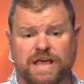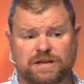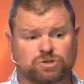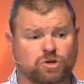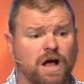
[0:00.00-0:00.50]

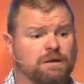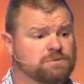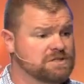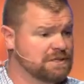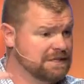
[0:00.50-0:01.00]
and
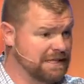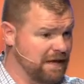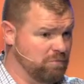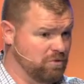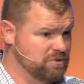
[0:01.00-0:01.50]
drops
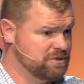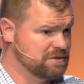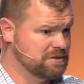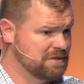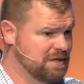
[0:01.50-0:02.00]
labels.